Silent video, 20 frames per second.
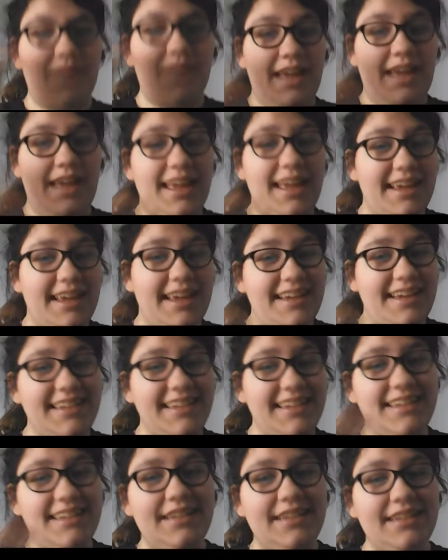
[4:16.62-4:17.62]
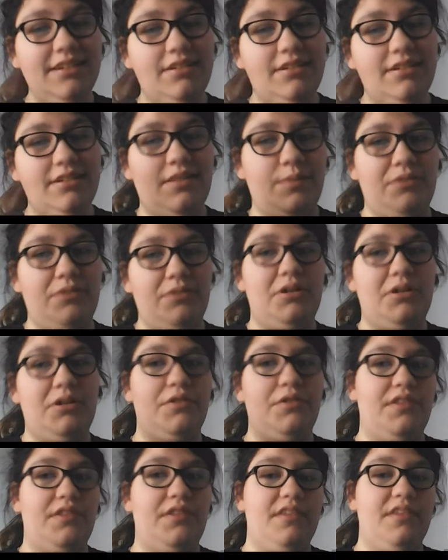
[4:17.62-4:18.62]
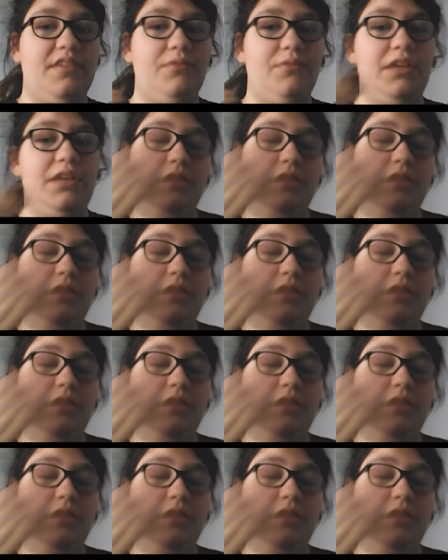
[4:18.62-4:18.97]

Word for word: Hi. It's been a while since I've